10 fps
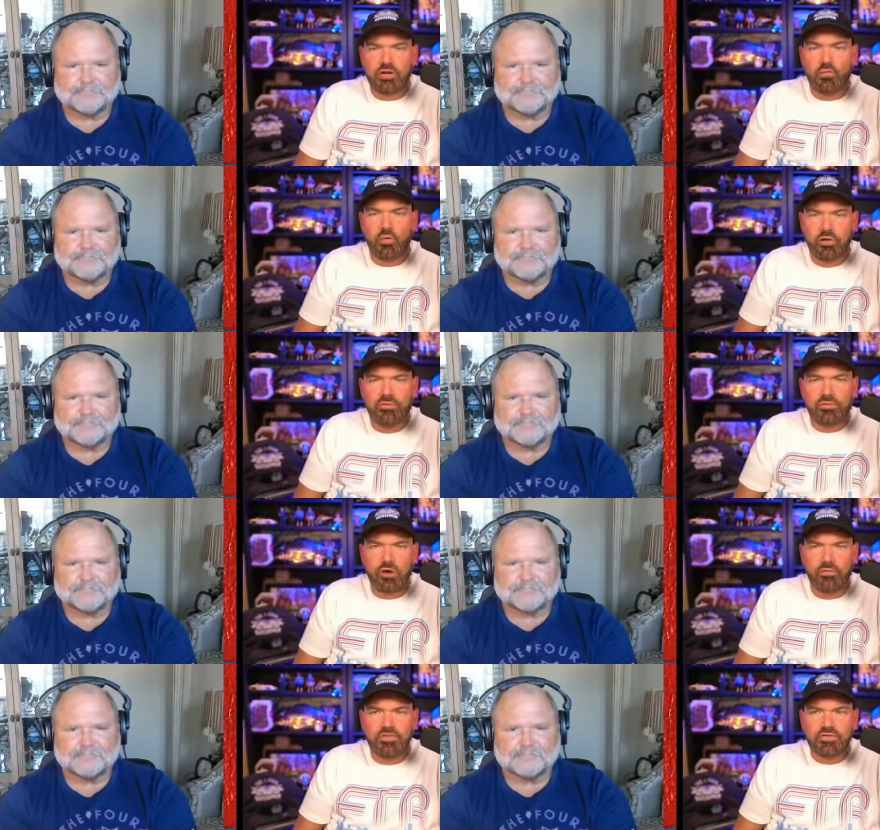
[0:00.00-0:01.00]
Speaker 1: to work for the
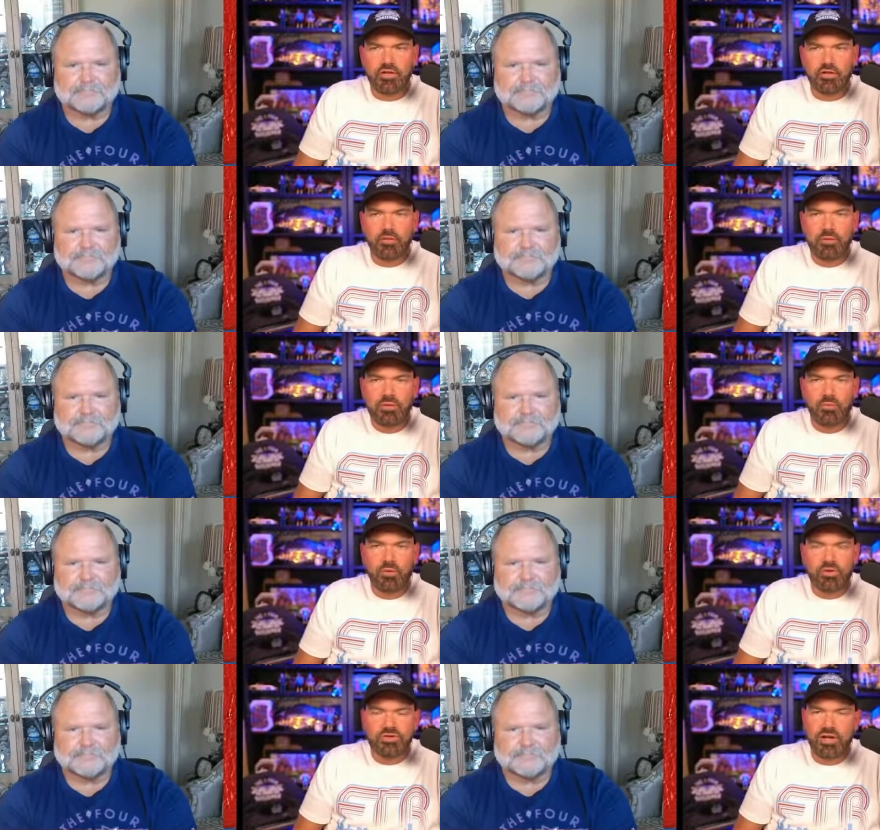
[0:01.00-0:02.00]
office a little bit
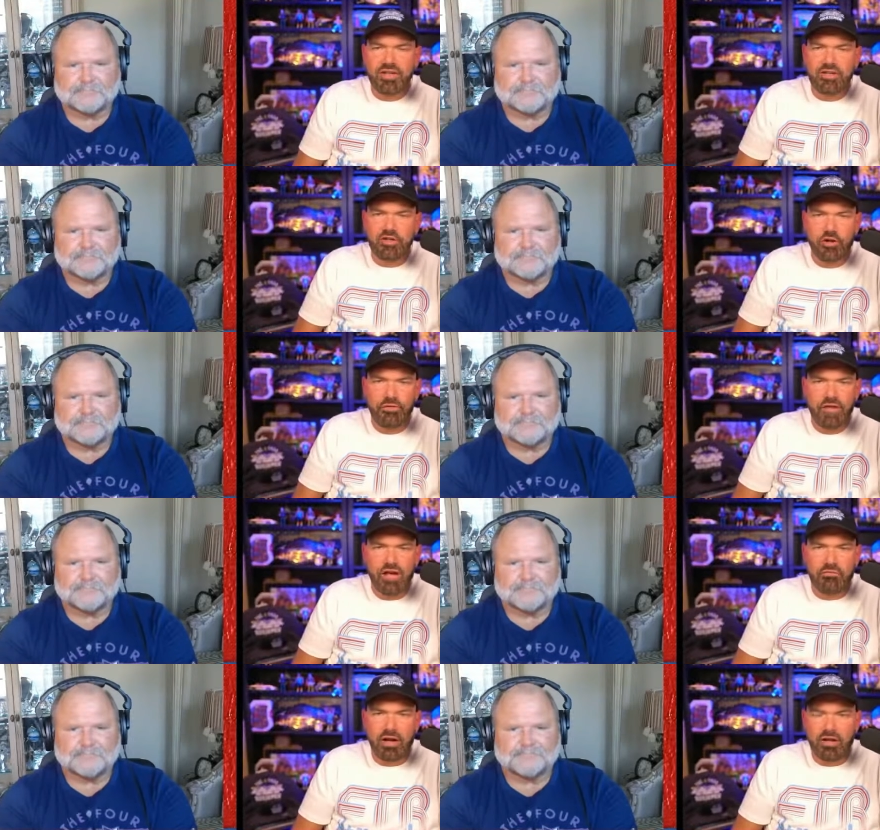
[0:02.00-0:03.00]
more. So I didn't know if you
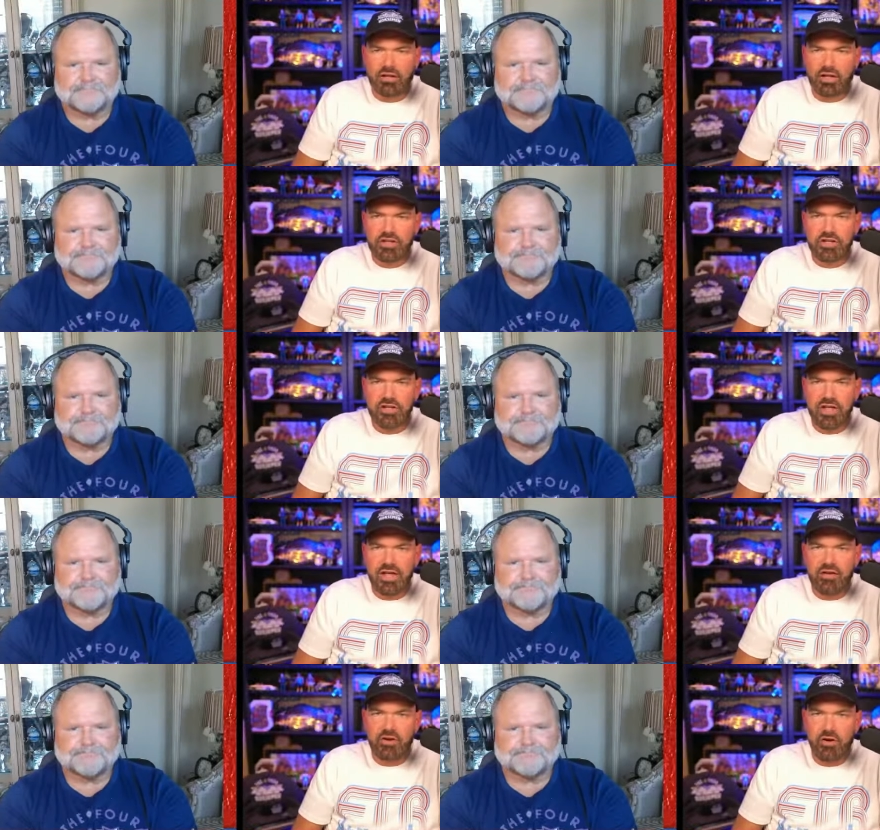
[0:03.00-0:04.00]
had a recollection of
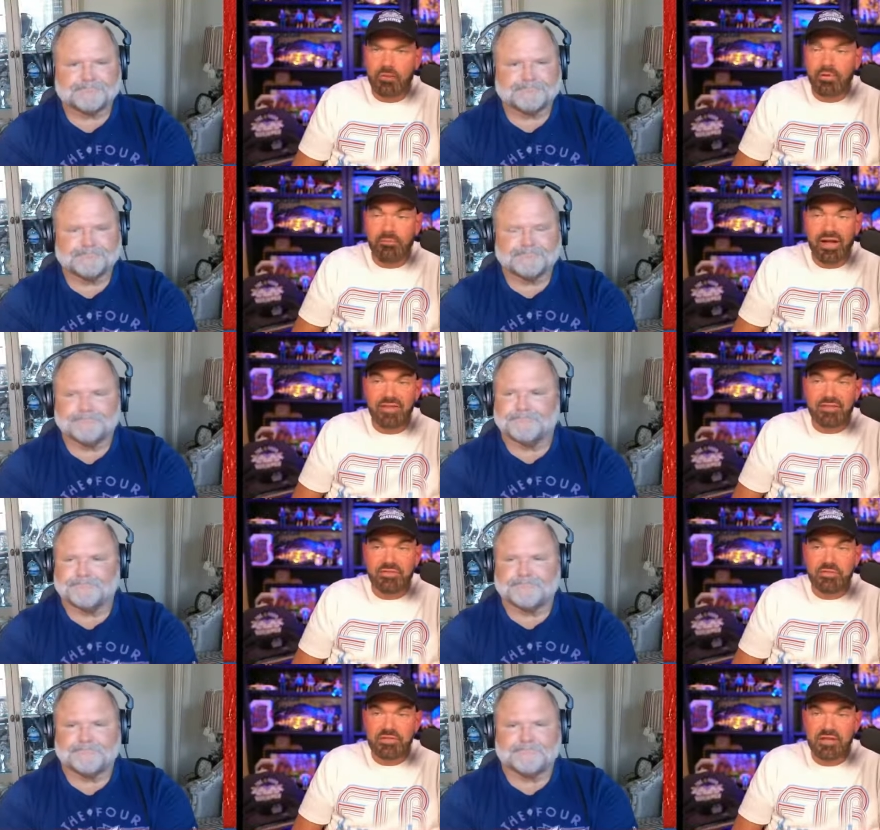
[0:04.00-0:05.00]
that at all, but man,
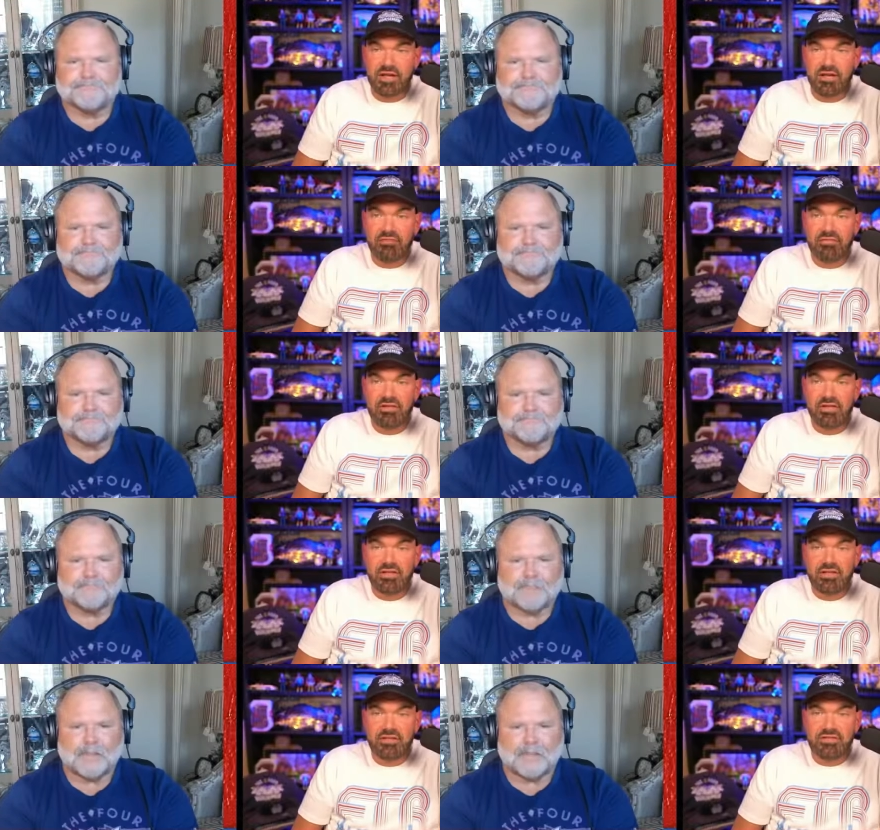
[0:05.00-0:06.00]
this is not
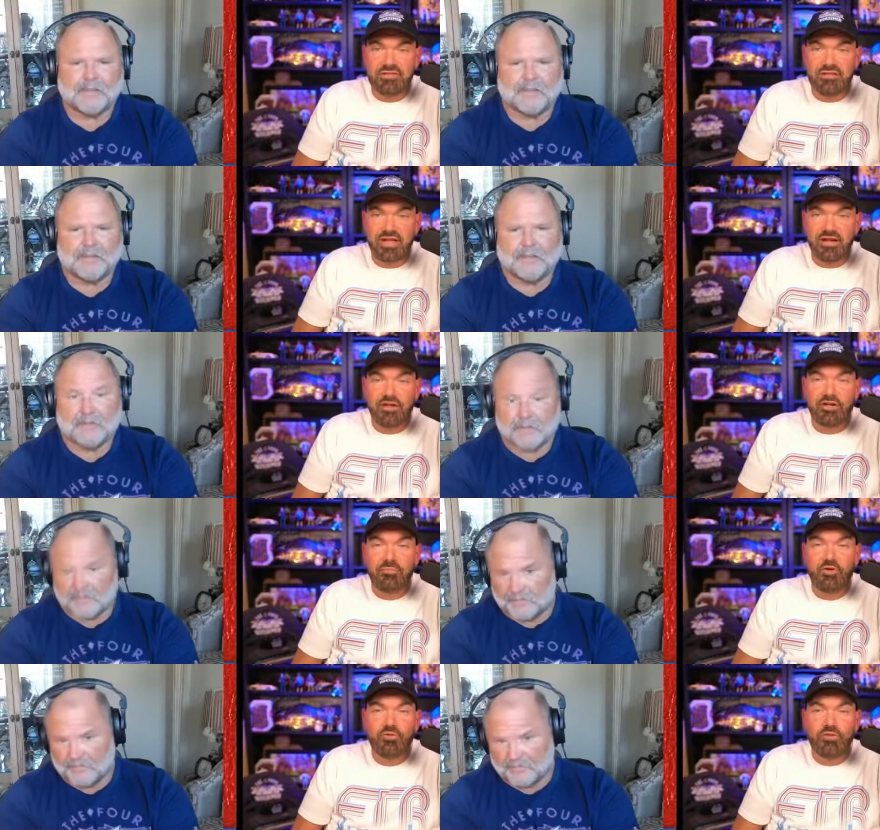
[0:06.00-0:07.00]
a good
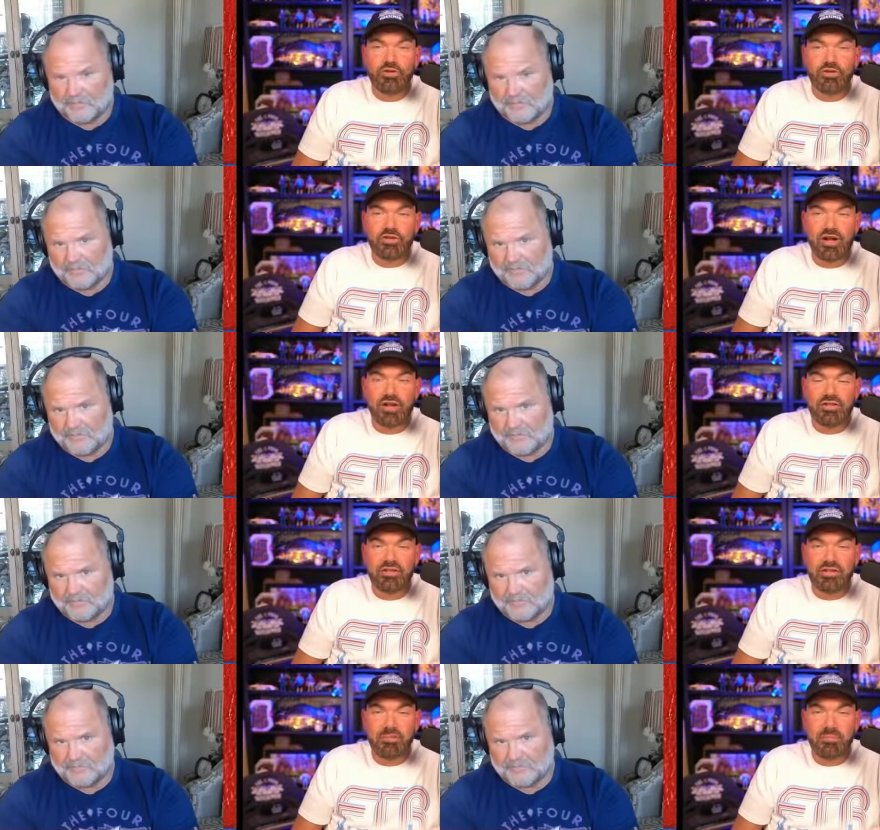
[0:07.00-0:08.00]
move when you're trying
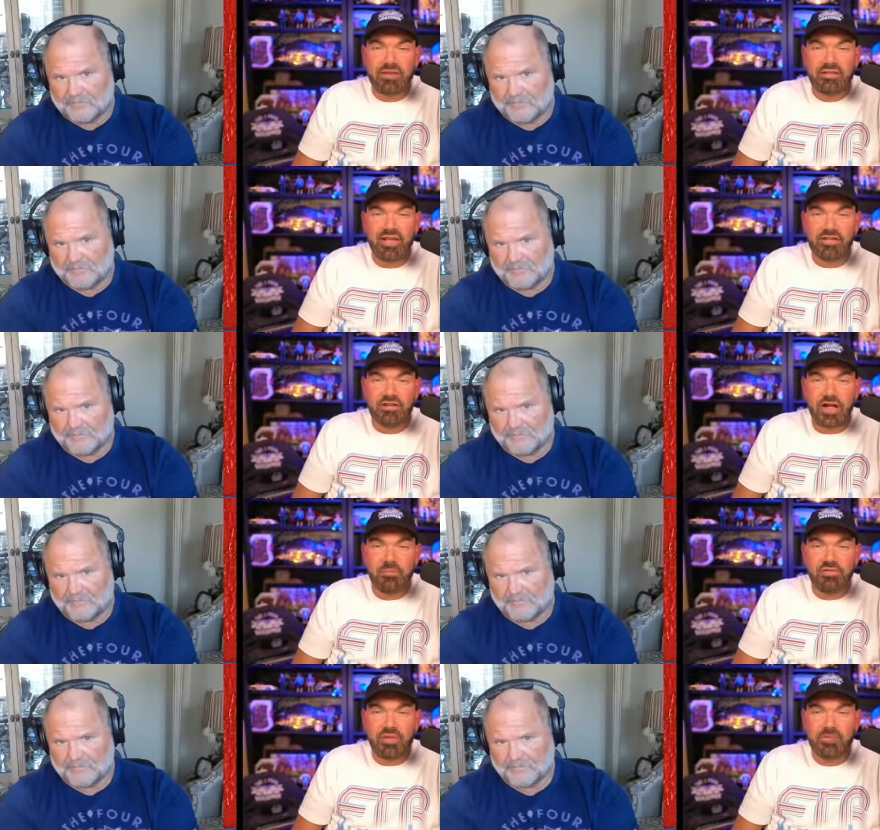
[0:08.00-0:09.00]
to maintain a
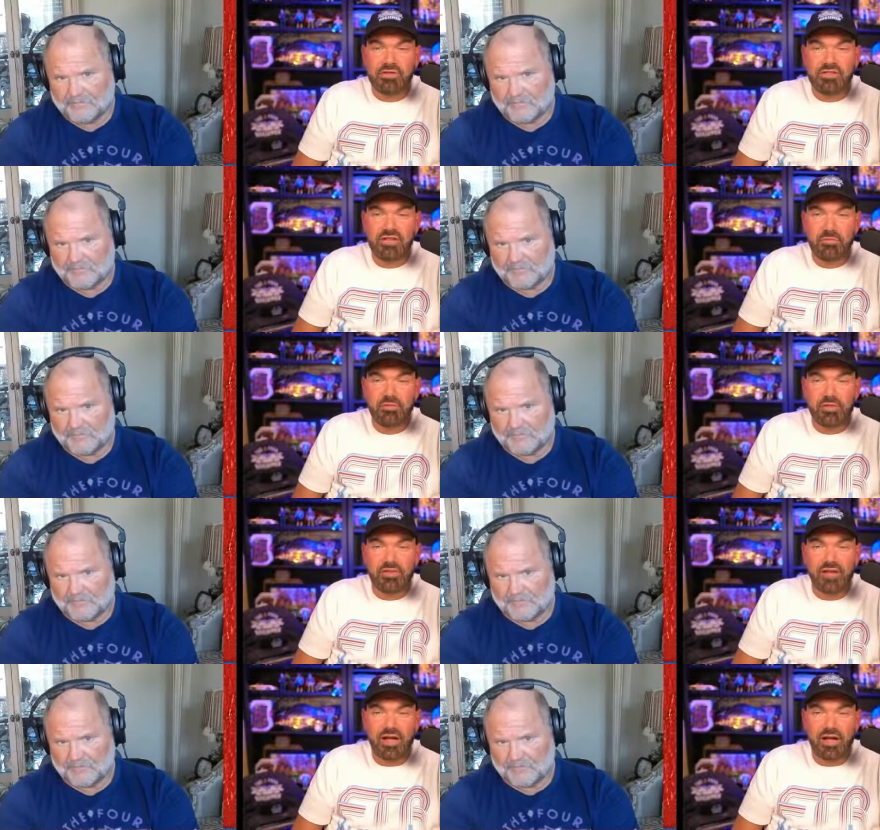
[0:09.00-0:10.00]
job with WCW at
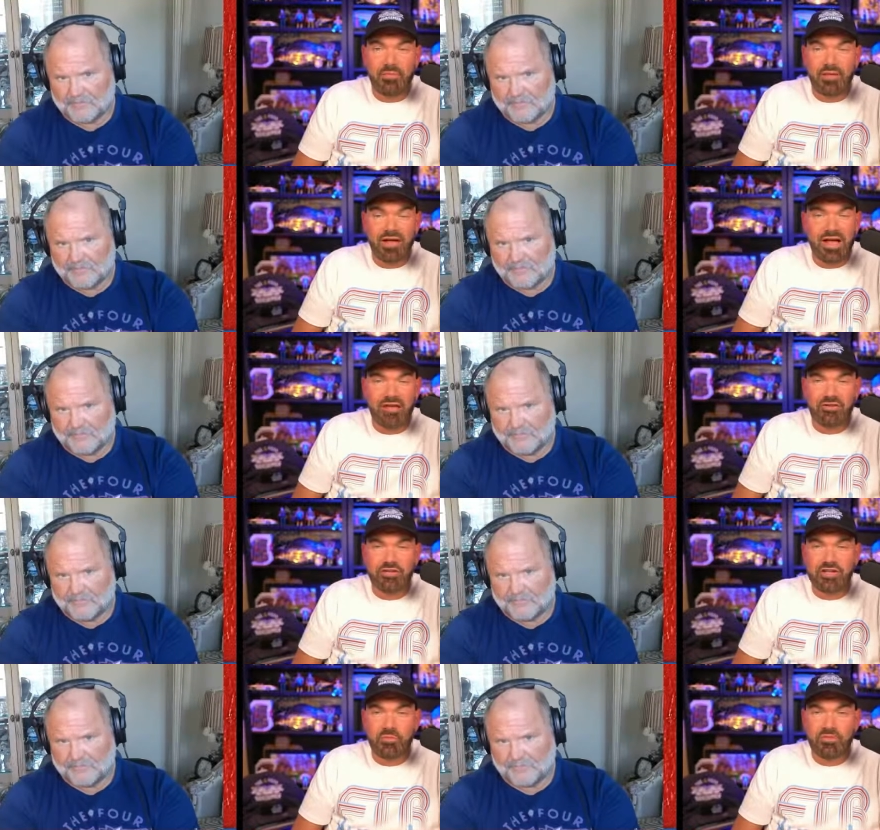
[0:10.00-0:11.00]
the time. I don't
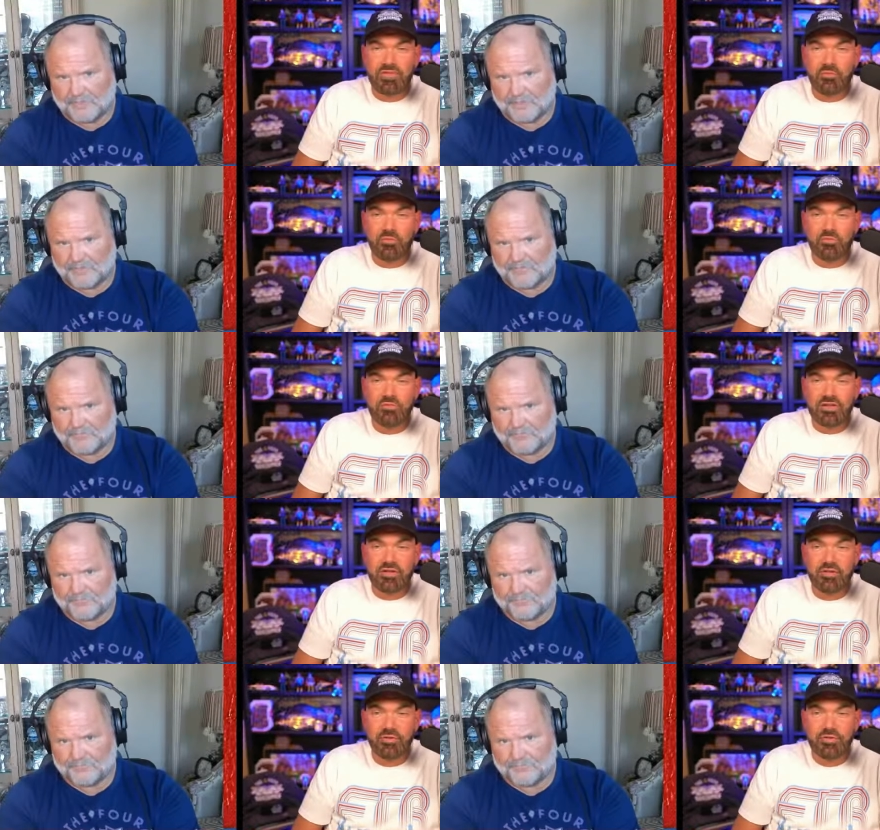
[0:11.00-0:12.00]
understand why someone would
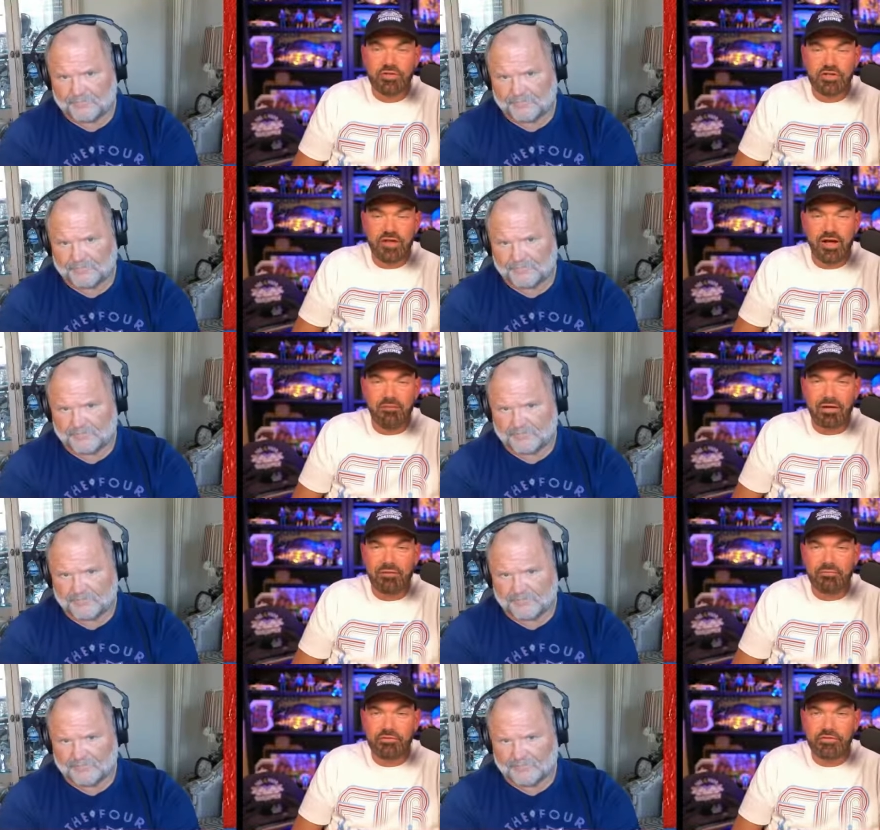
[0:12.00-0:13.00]
risk losing a job by
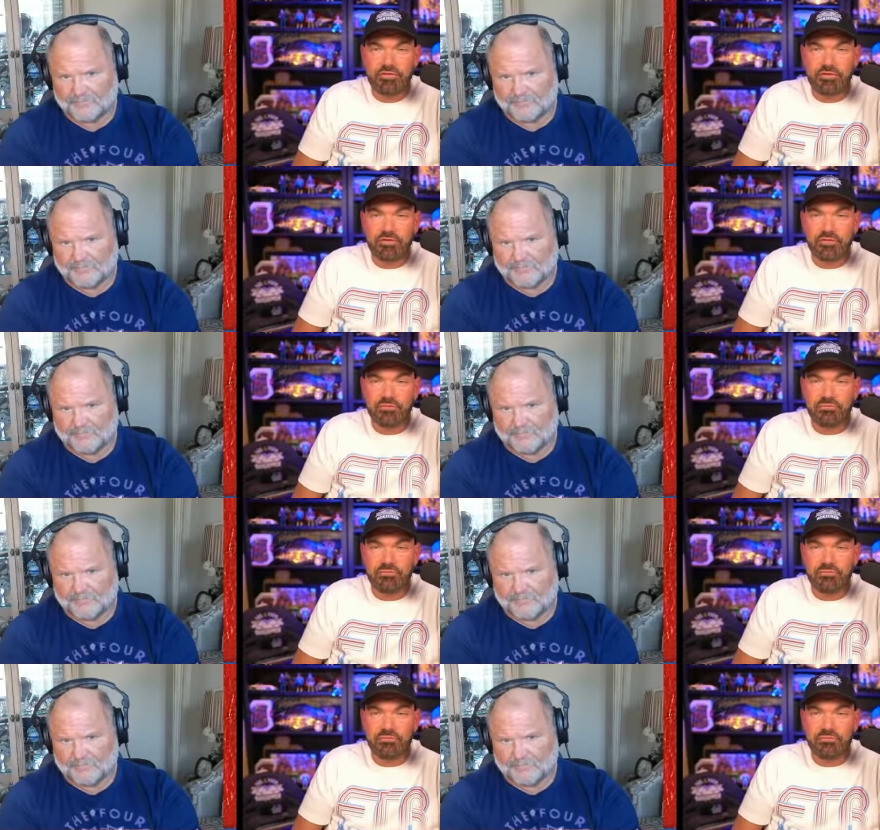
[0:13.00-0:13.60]
refusing to do